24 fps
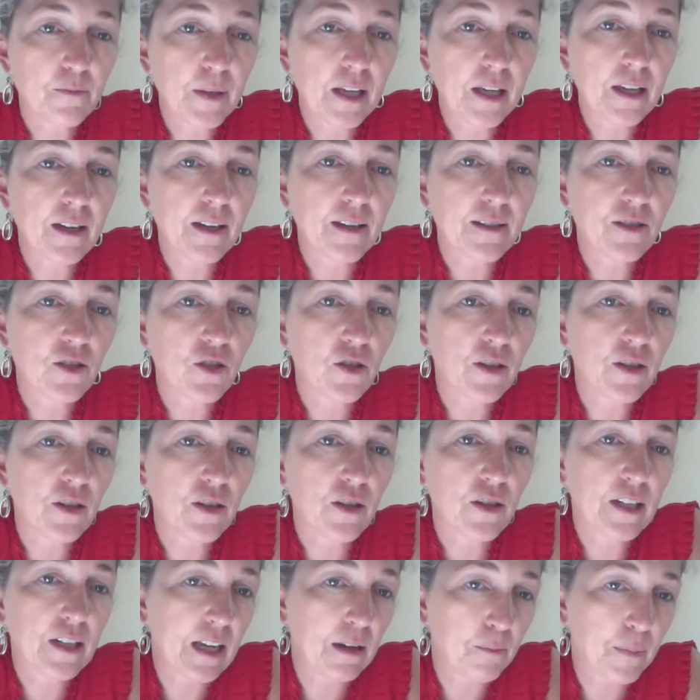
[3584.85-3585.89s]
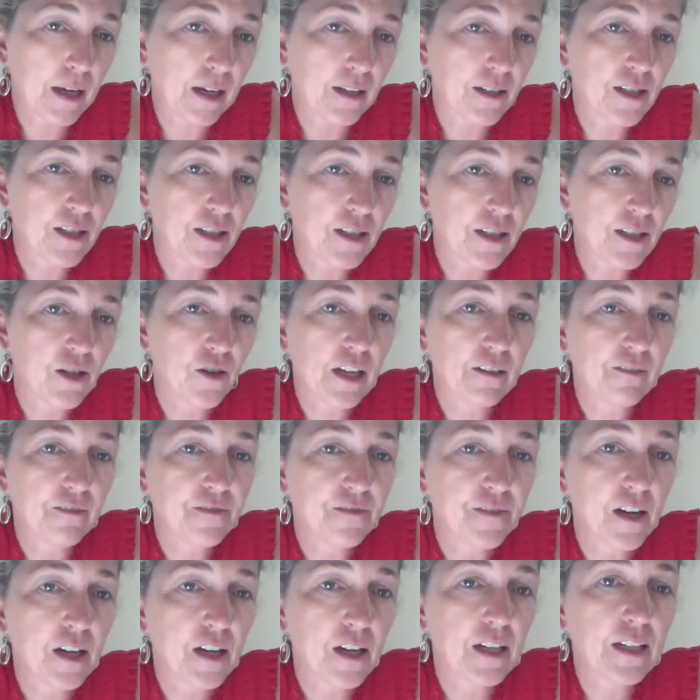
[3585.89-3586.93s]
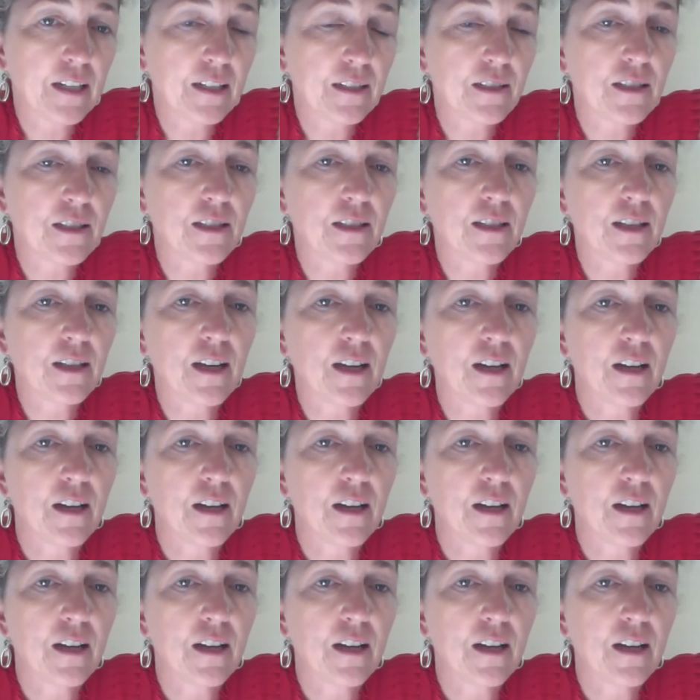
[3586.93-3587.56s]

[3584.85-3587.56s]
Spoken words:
because you can get bacteria and fungus